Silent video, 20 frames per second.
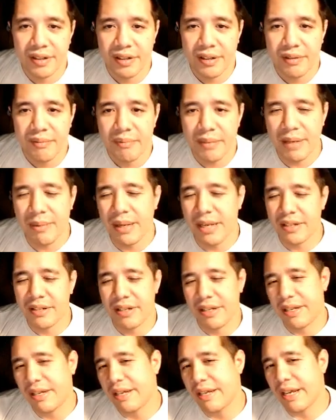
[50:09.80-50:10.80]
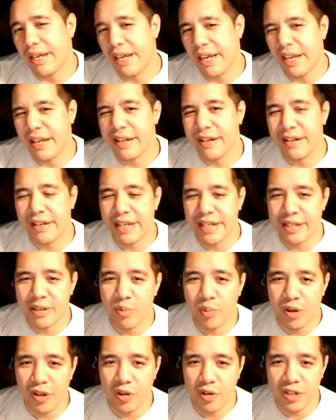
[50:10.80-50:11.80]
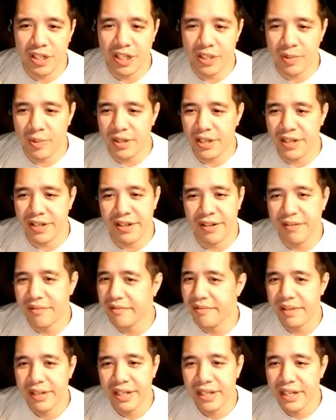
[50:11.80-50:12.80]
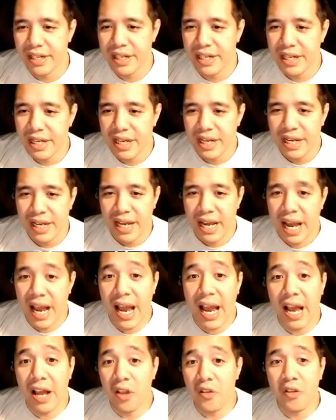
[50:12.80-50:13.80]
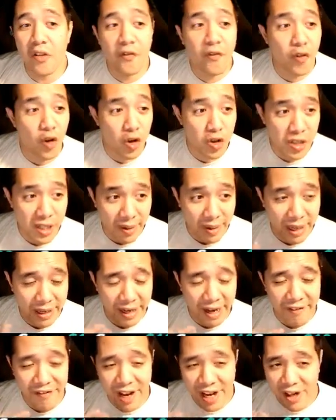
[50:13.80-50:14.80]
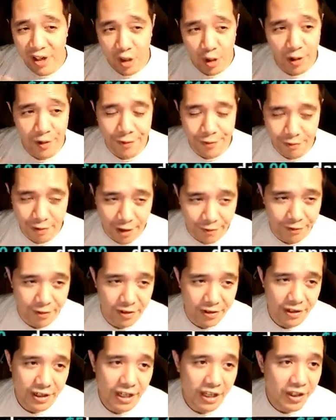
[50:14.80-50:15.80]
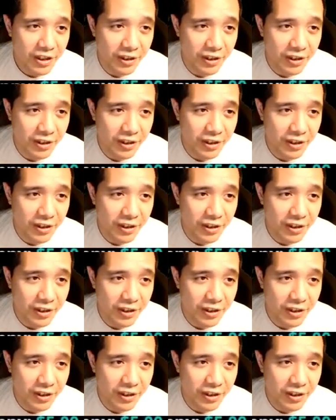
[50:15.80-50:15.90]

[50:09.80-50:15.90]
maybe I should... it's one of those things where... I've had Chloe forever. the